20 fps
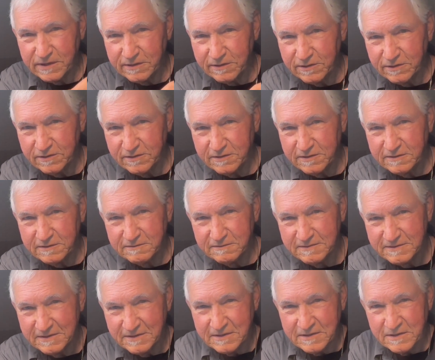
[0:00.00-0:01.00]
little
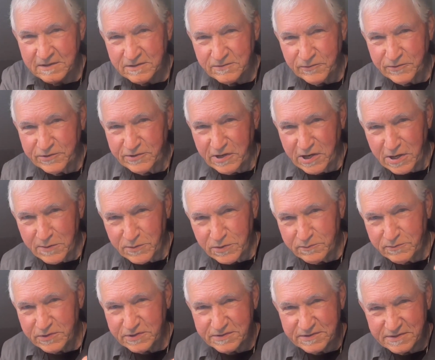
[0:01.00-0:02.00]
retirement
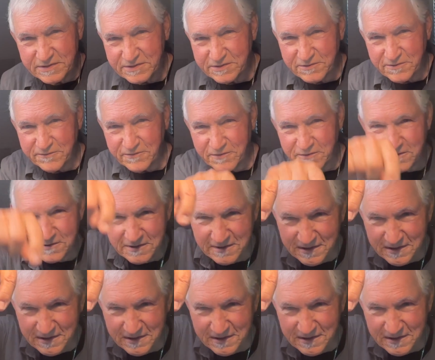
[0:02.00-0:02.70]
business over